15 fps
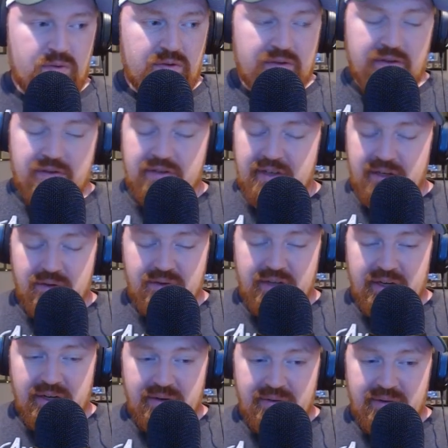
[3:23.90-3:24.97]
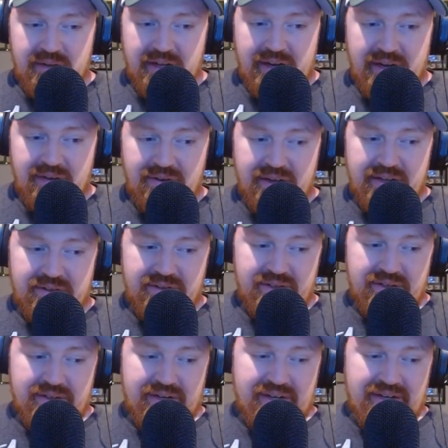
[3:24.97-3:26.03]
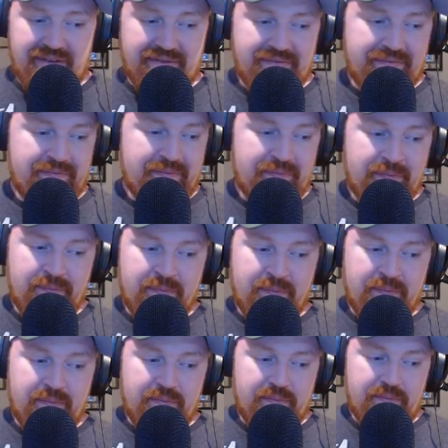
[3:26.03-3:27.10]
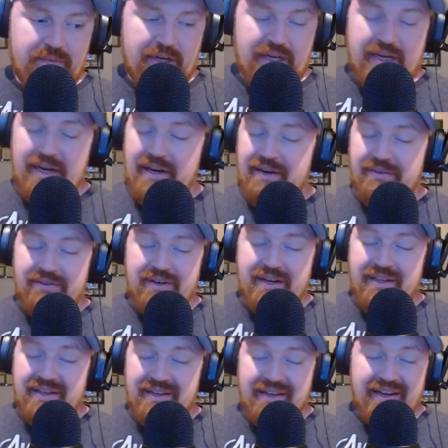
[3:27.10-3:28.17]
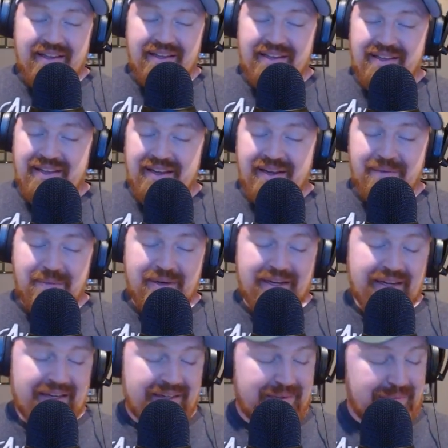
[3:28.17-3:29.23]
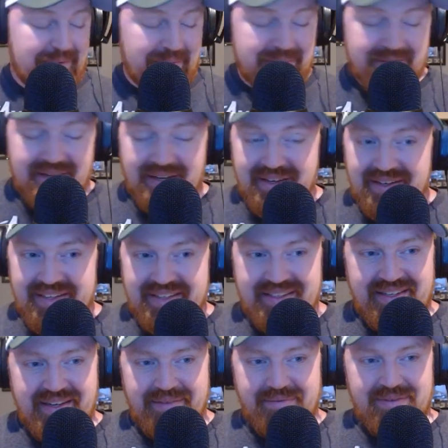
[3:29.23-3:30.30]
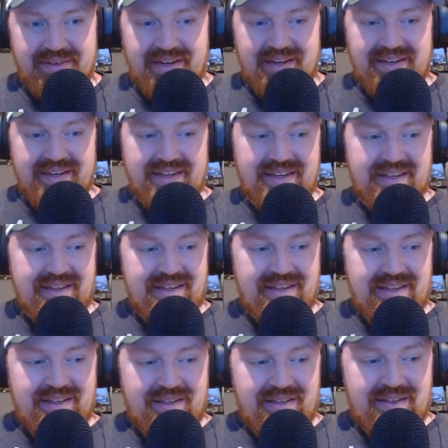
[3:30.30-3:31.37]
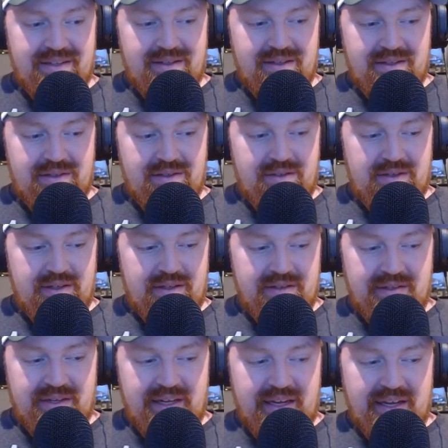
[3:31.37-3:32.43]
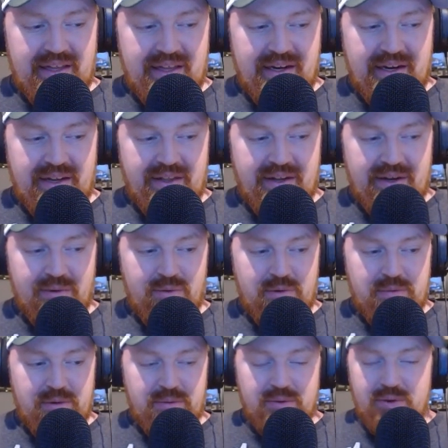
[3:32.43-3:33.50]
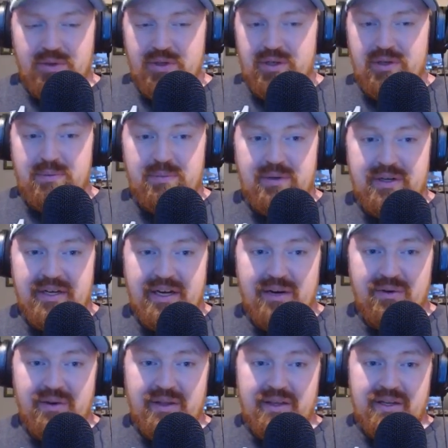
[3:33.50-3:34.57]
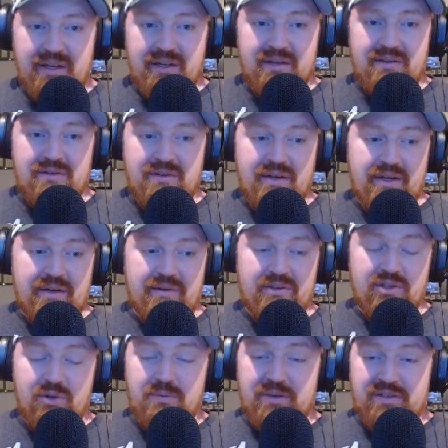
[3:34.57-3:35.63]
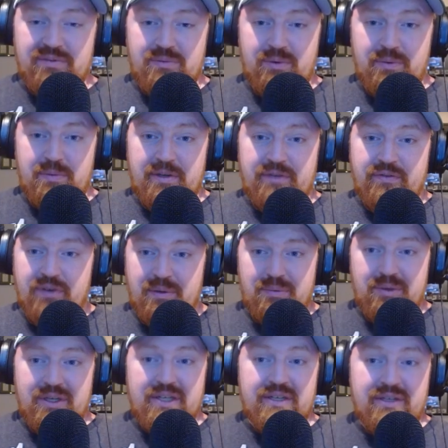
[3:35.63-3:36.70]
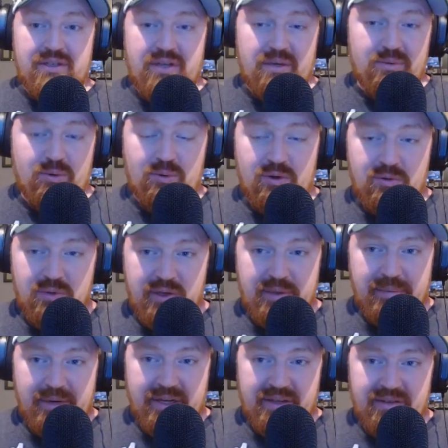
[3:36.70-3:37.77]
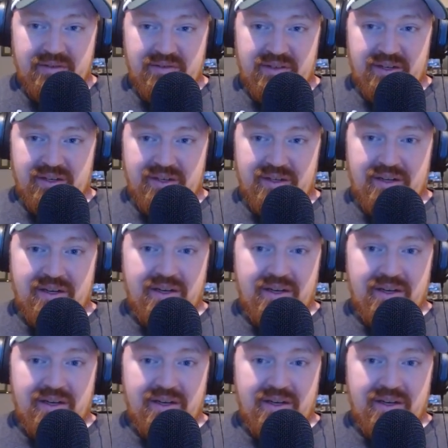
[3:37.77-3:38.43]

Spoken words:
Singletary when they had last year. And my God, I forgot the guy that they hit behind him. I'm sorry. He's a guy that I thought would be really good, but now I think Joe Mixon will be firmly number one running back this year.